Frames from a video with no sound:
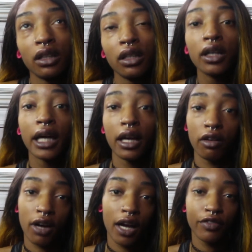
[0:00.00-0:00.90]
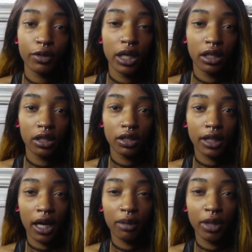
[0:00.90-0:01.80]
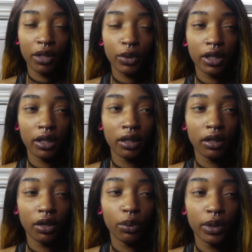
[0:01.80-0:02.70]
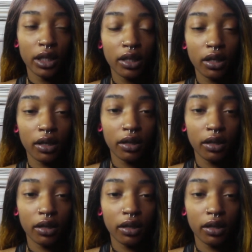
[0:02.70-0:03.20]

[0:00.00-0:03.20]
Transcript: It arrived in good timing within a week.